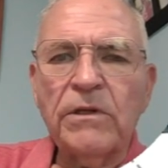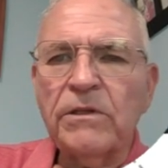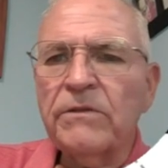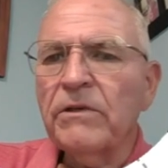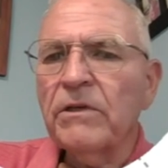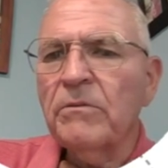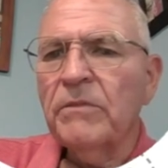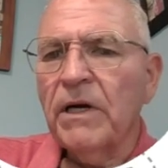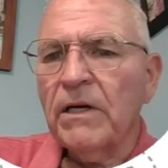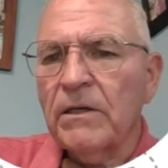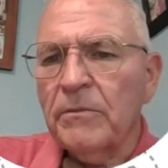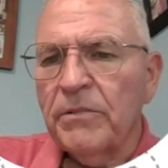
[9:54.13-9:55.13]
If I go
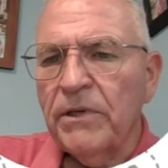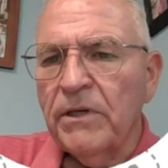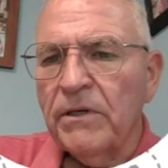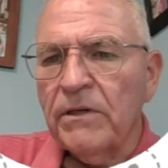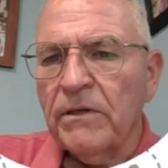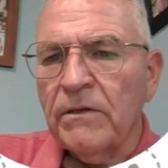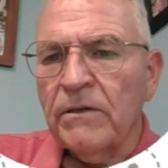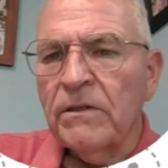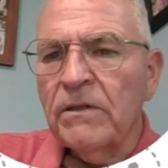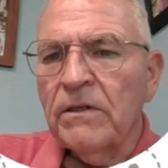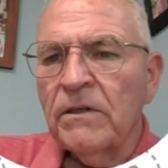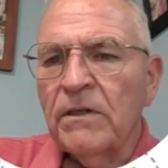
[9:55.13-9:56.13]
back up here,
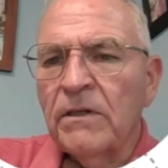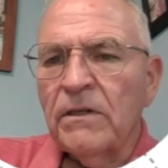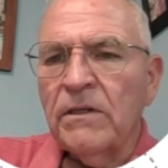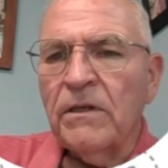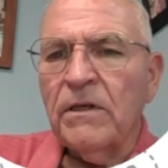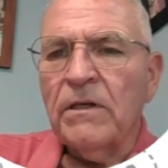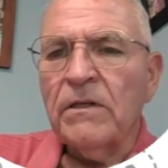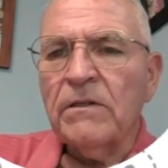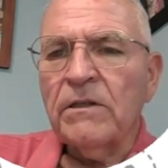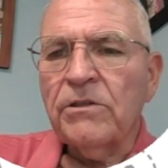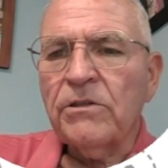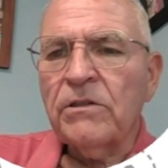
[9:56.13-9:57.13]
yeah,
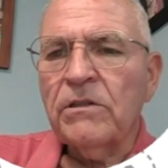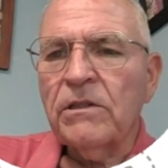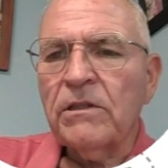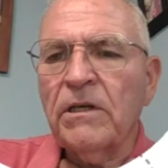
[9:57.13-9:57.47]
let's click on